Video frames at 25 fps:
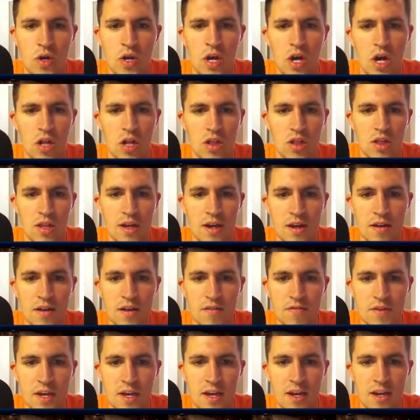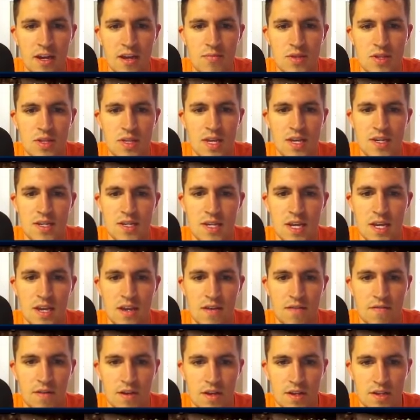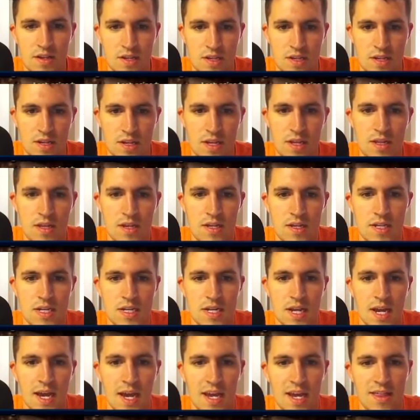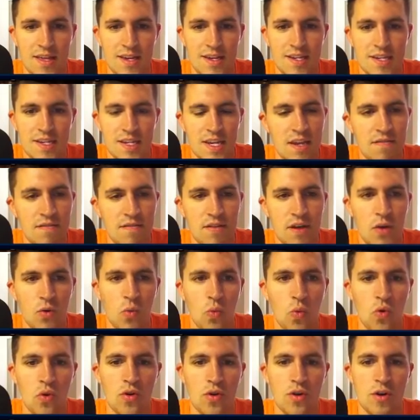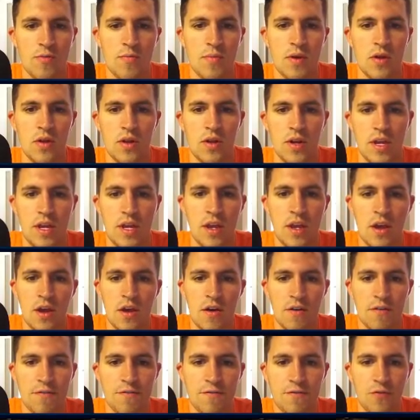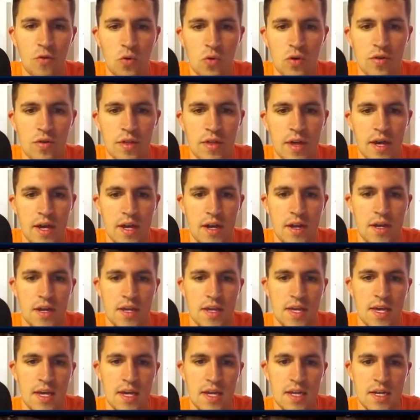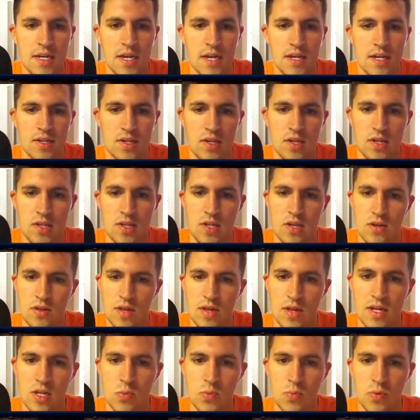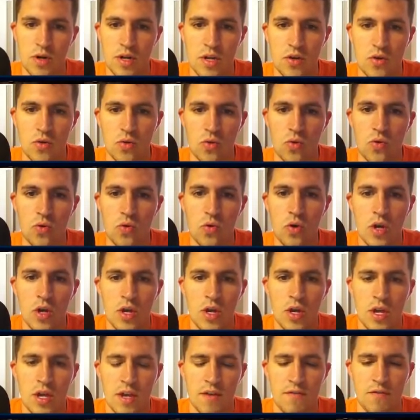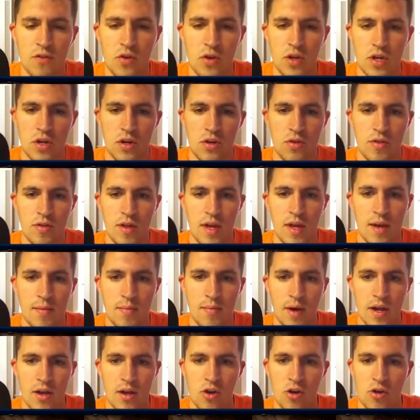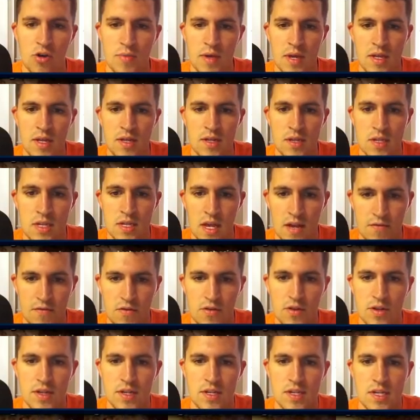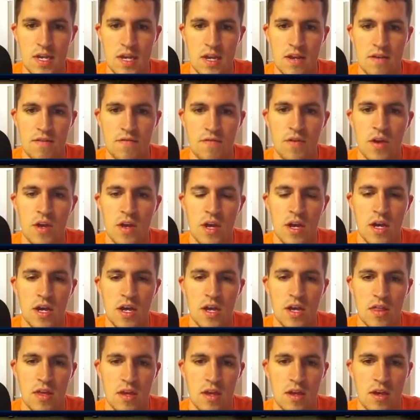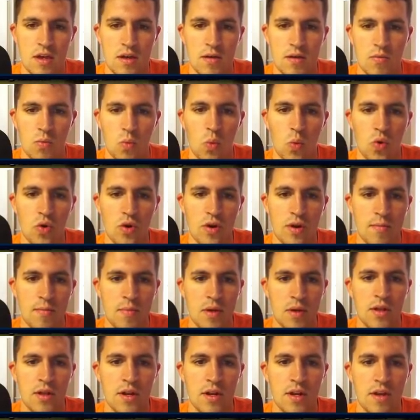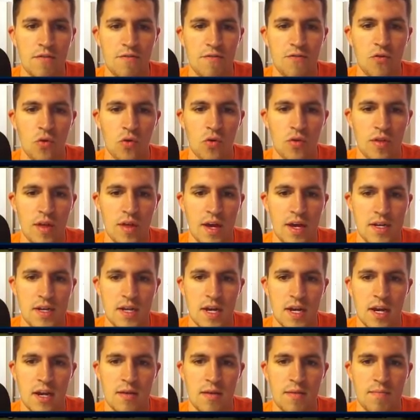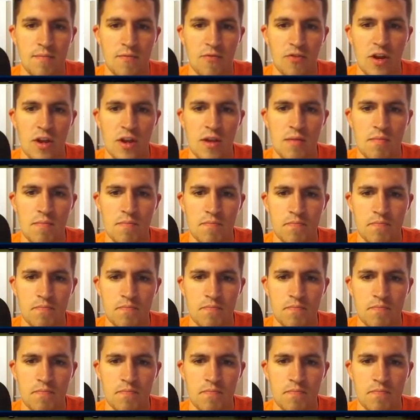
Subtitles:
A lot of times they save, as in this attack, they save that warden ability for that Giga Tesla, so that's pretty cool. If you can do that, by all means, definitely save the warden ability for that time frame.